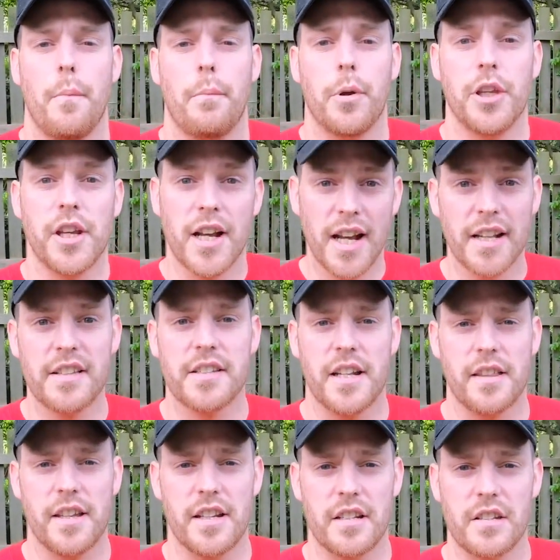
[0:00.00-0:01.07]
but you can stick
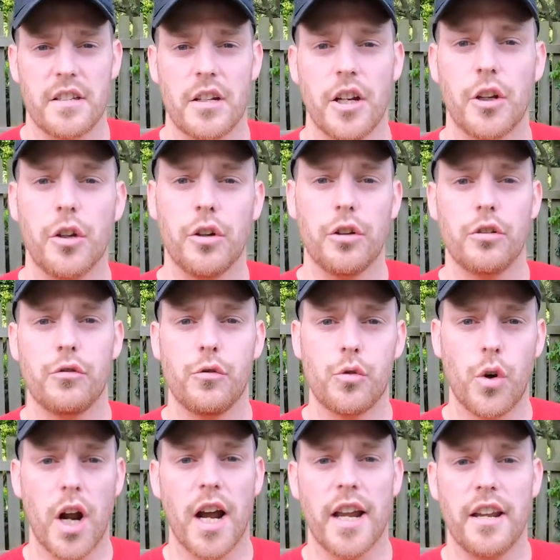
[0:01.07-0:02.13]
things to a good,
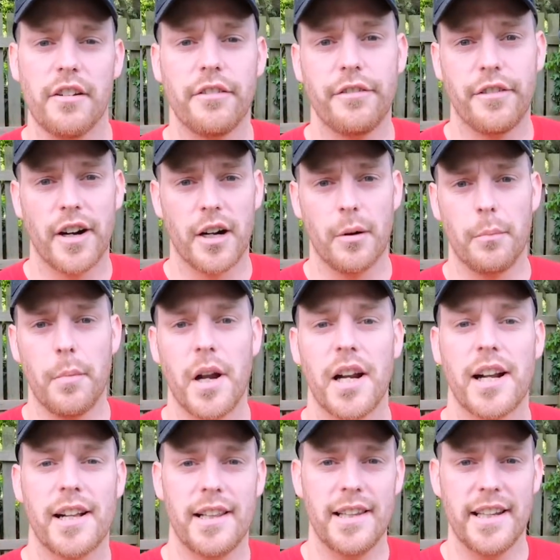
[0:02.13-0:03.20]
dry, firm,
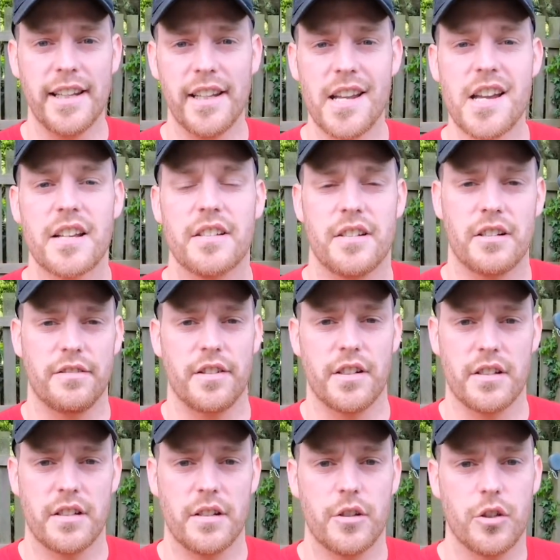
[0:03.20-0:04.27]
clean
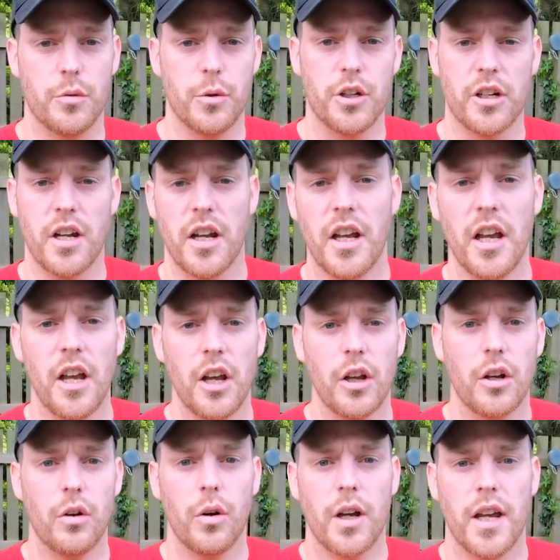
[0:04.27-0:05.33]
surface. So we're going to
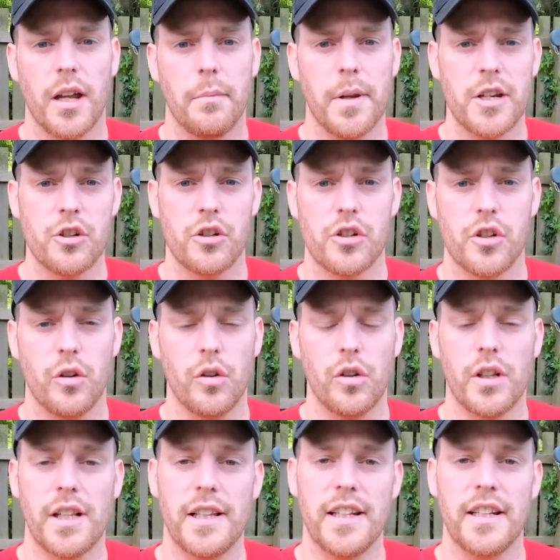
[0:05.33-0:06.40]
go ahead, make sure it's all
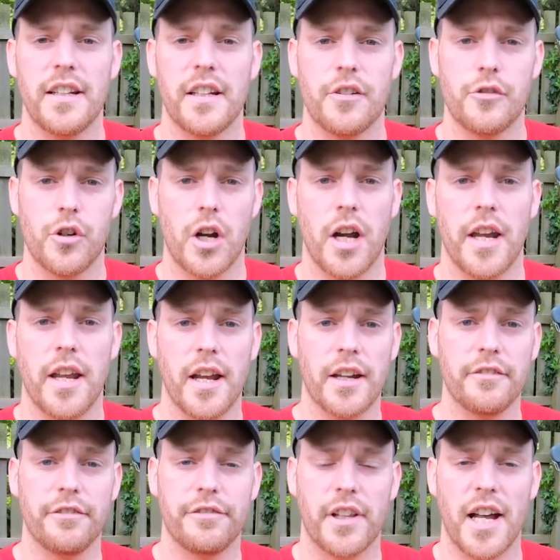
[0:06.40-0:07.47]
clean and dry
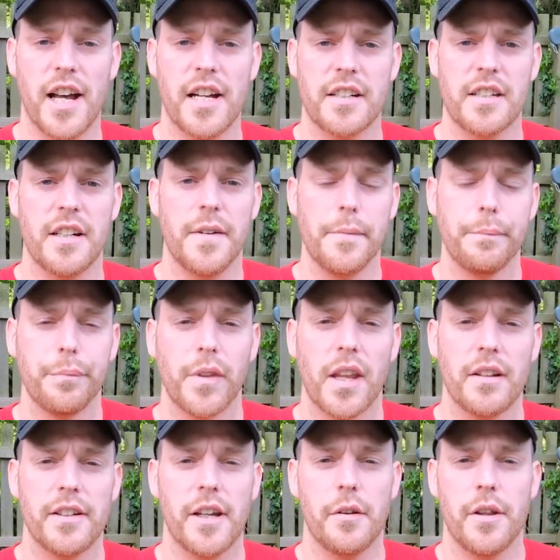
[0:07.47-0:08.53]
and flat.
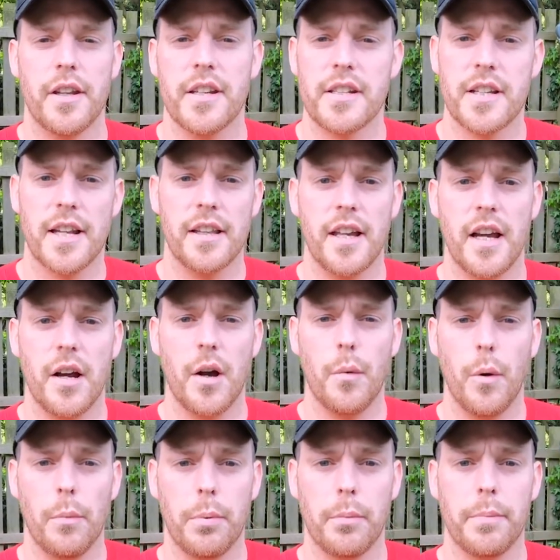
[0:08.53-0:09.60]
Now that it's like that,
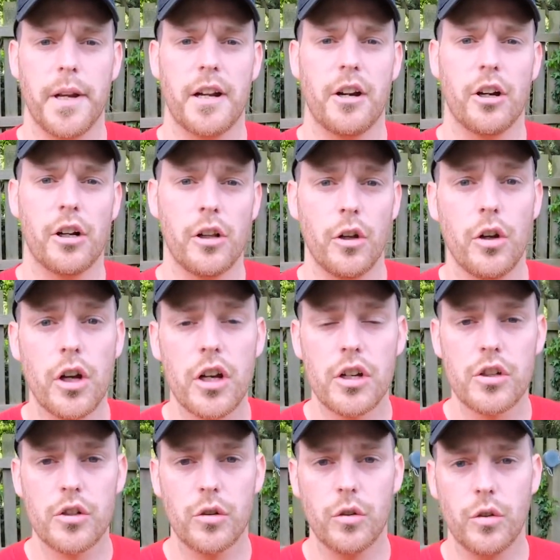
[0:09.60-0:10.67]
we'll prepare our glue.
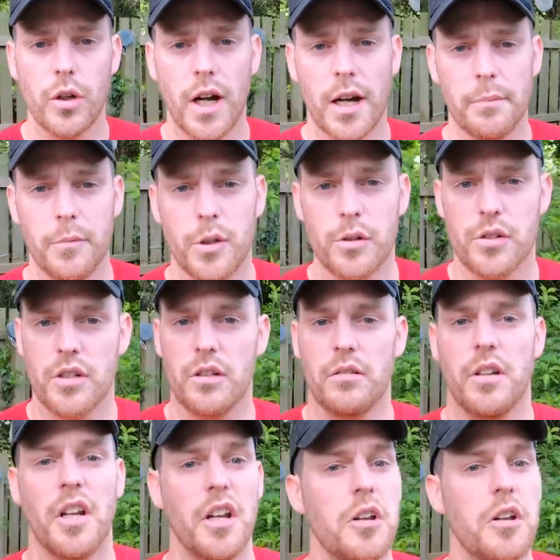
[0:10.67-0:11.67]
So I'm using